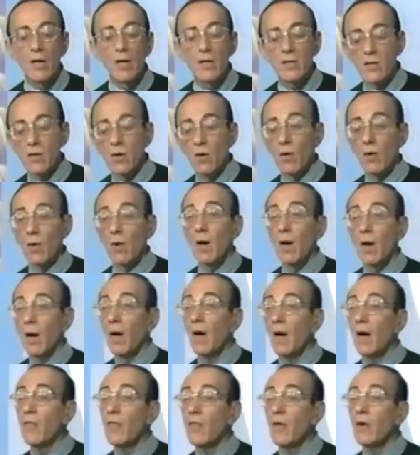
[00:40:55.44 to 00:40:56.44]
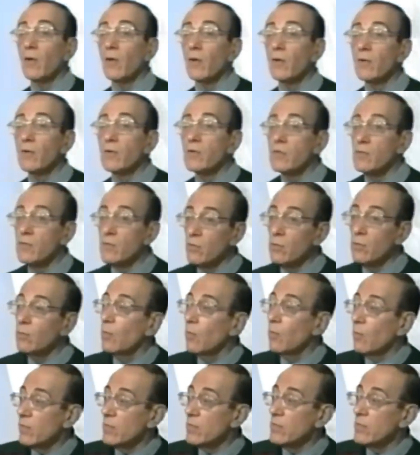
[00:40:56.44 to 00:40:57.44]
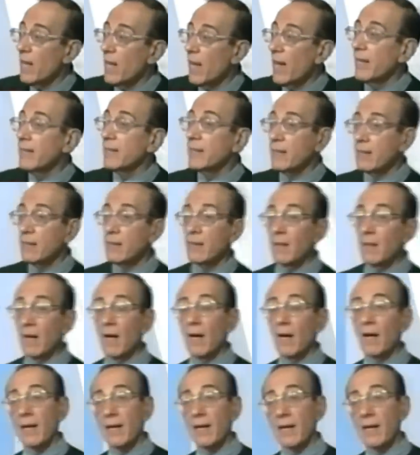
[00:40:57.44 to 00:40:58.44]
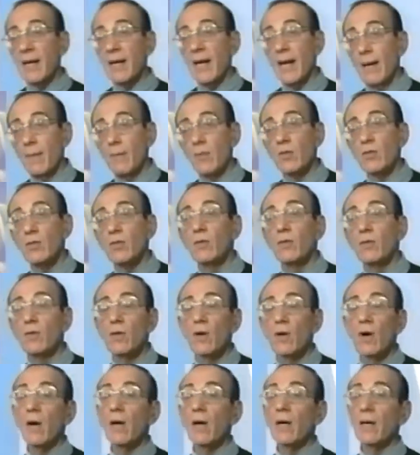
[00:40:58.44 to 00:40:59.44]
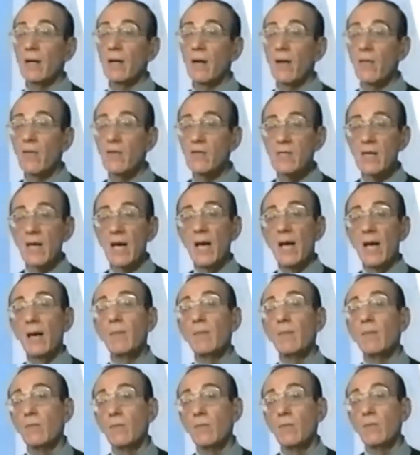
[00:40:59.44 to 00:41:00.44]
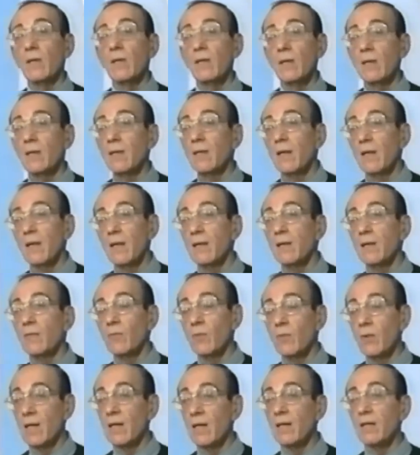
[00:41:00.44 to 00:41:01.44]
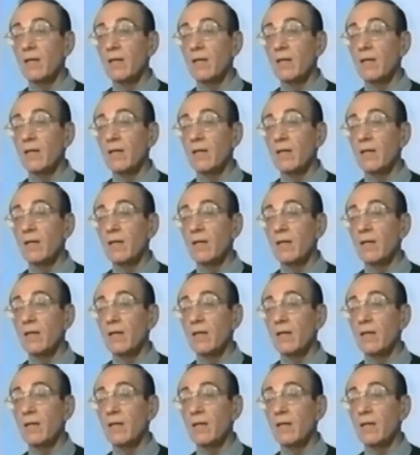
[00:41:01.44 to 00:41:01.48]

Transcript: So uh, those new boys had, uh, came into New York, and others came, and we, uh, we